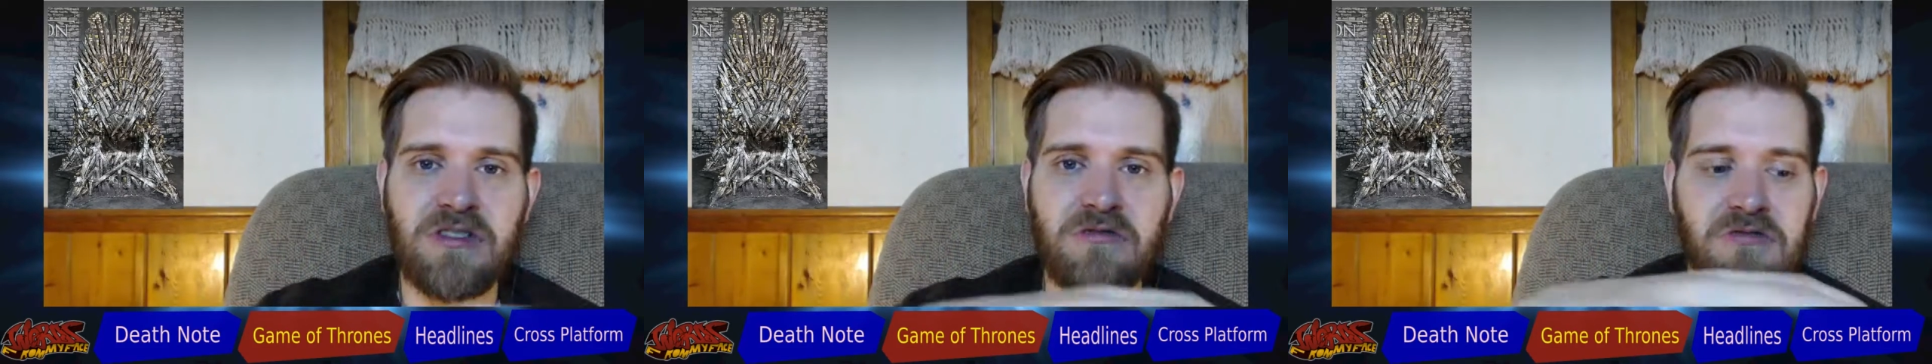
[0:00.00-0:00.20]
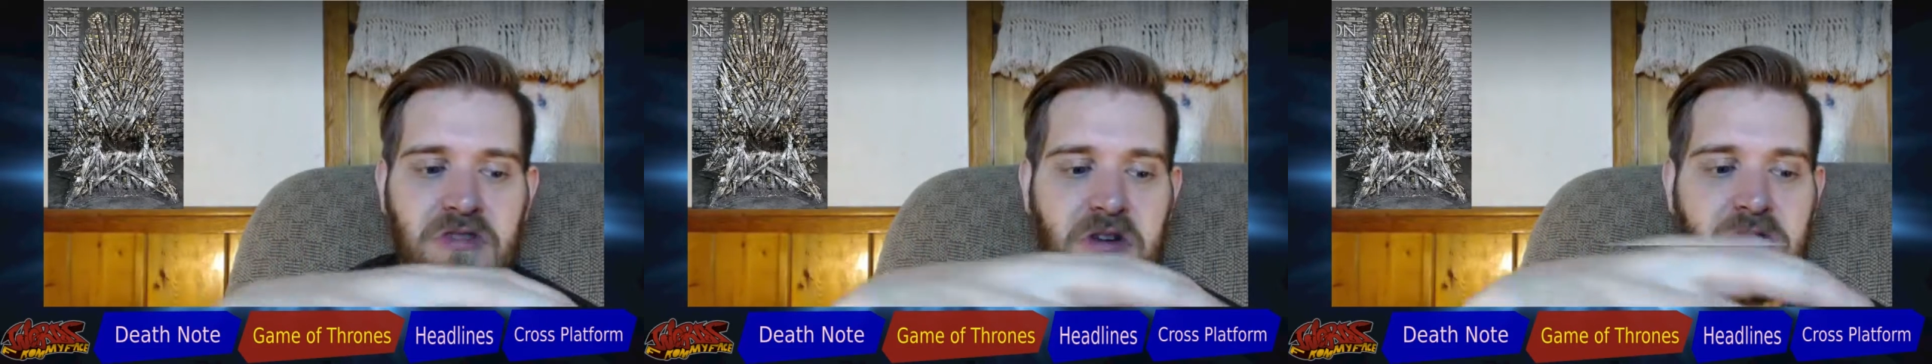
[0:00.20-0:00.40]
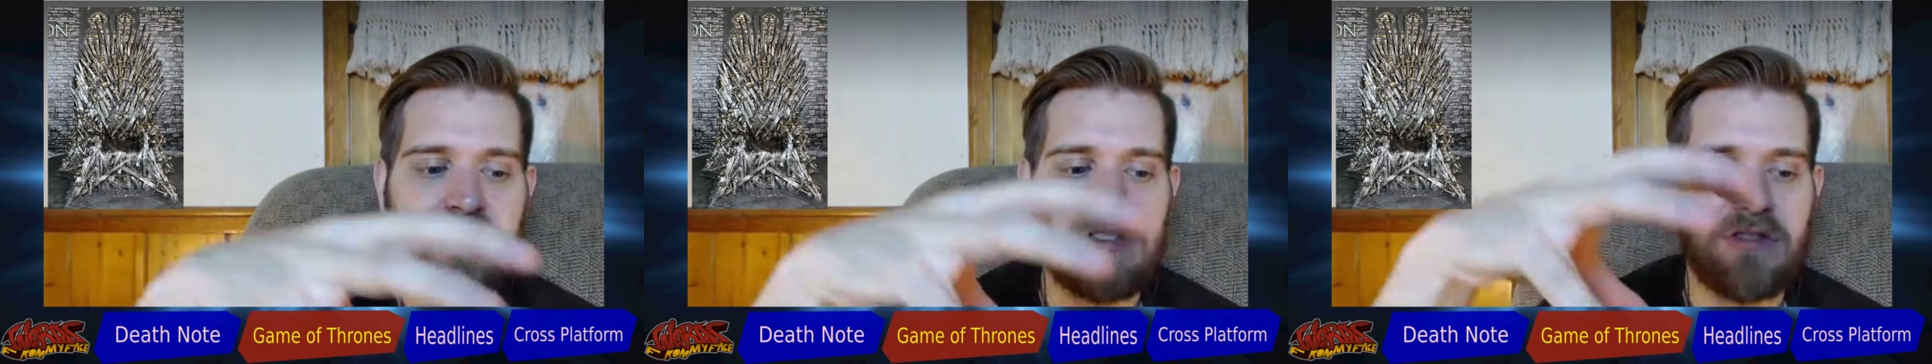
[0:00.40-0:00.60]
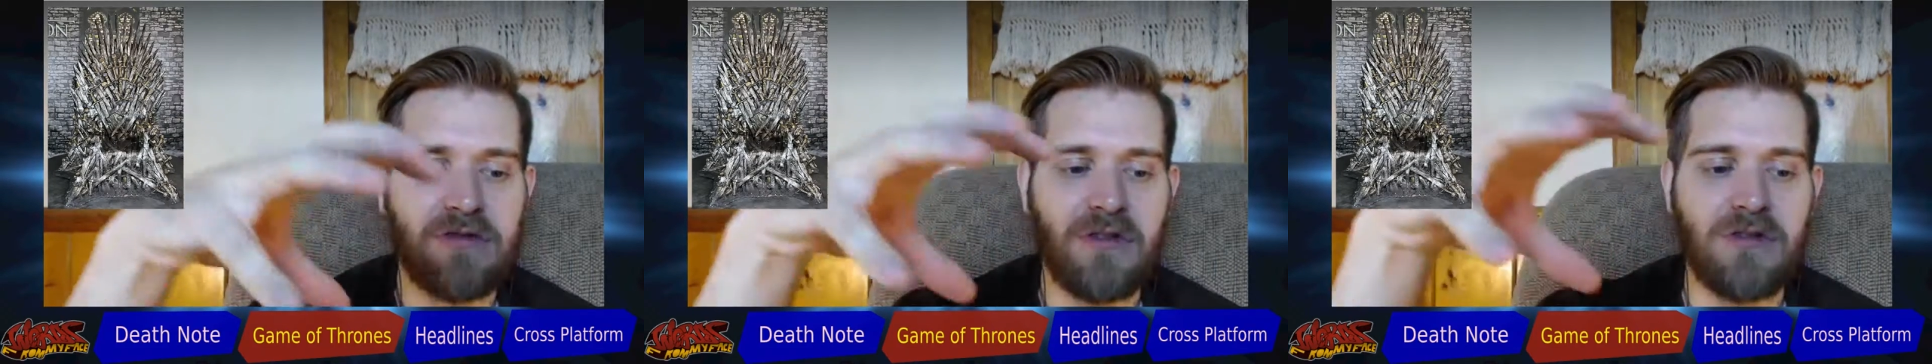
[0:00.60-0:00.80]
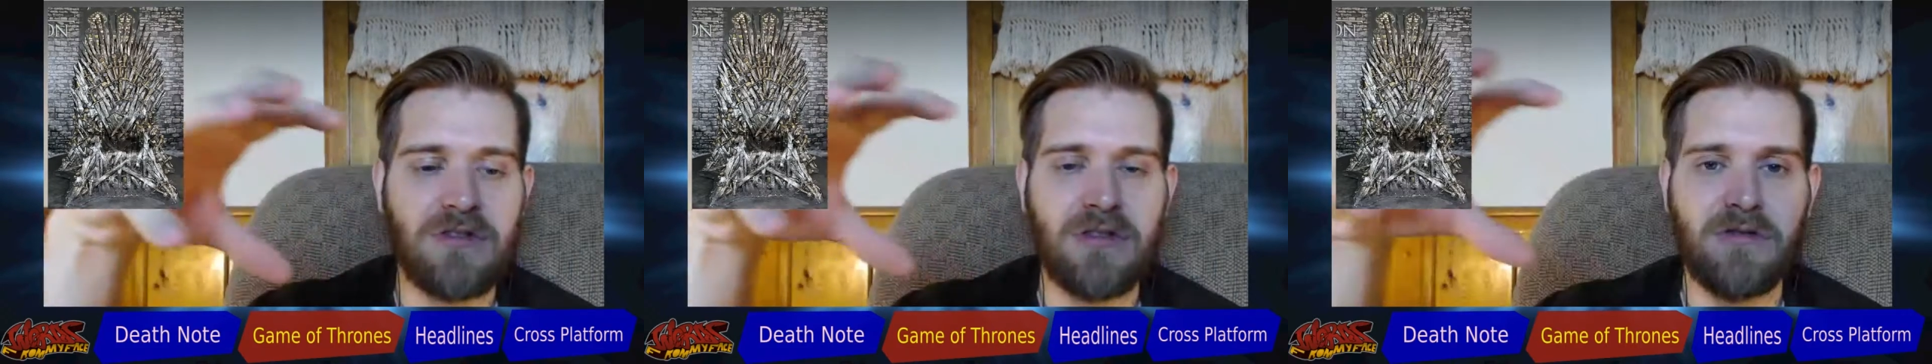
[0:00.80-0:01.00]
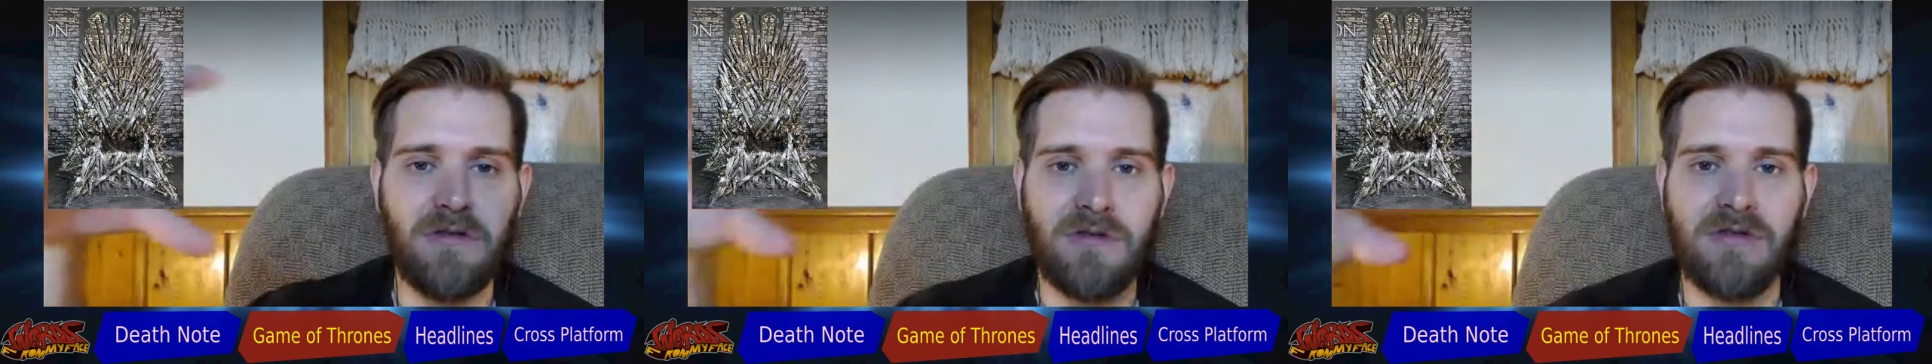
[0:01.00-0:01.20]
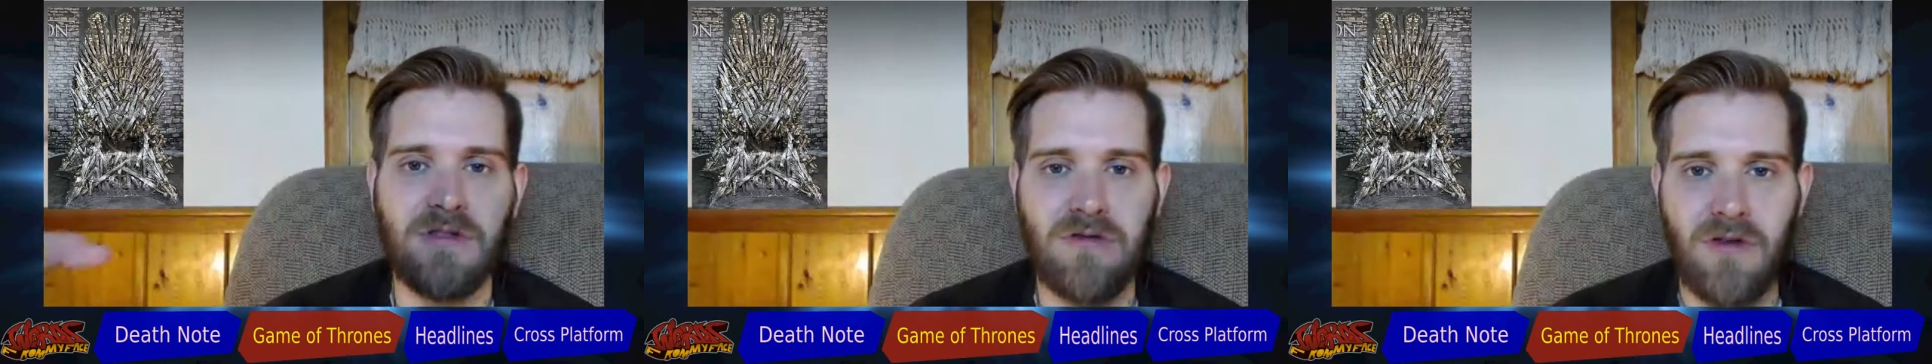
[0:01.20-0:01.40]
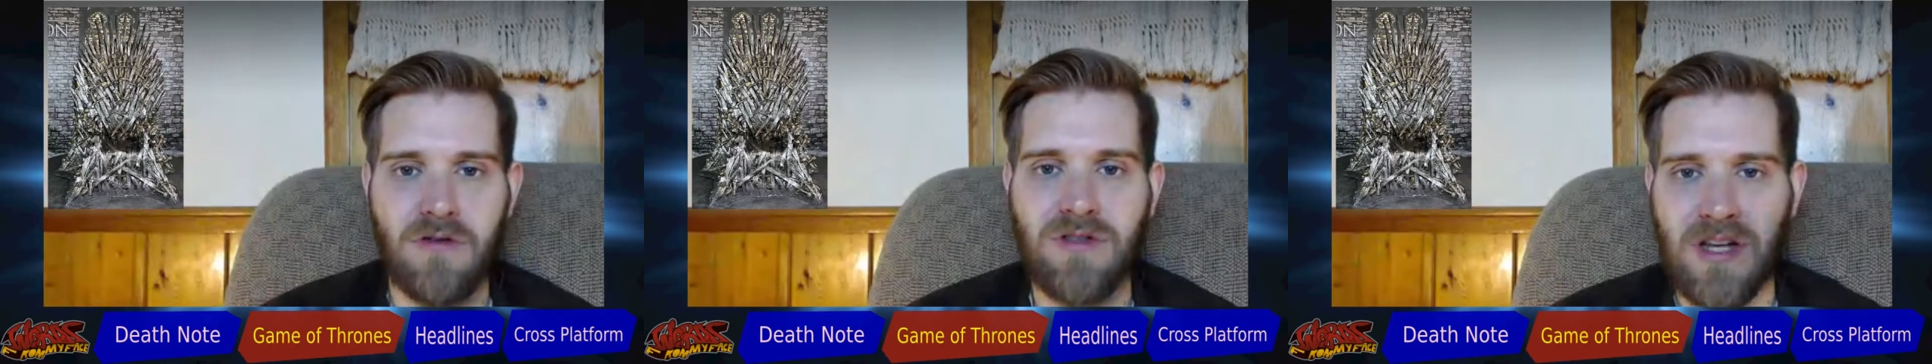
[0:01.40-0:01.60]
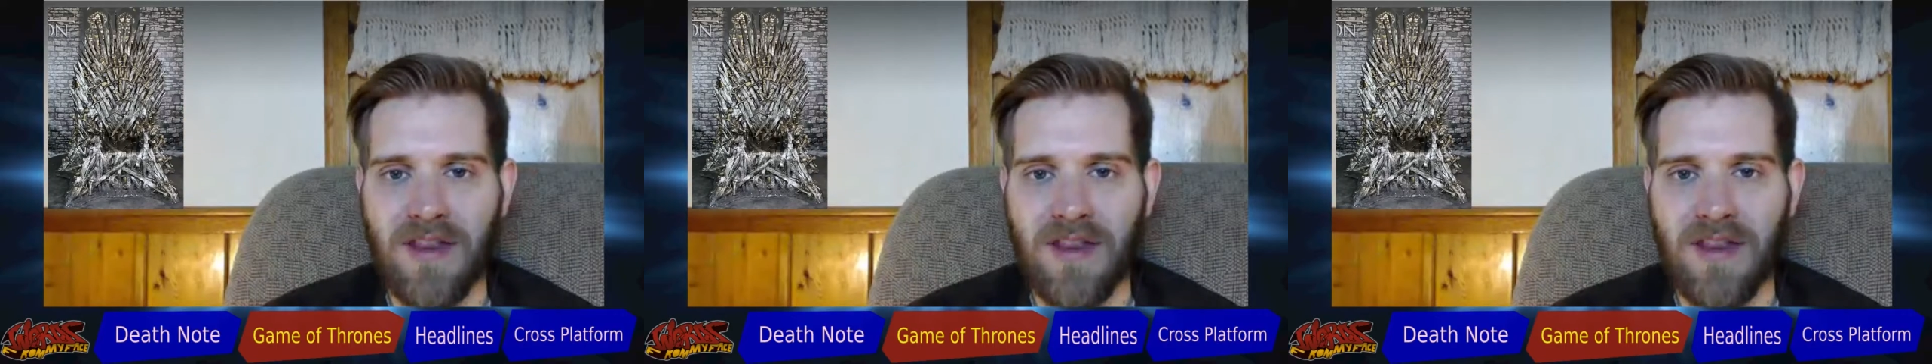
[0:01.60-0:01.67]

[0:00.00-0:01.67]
grows and grows and grows and grows.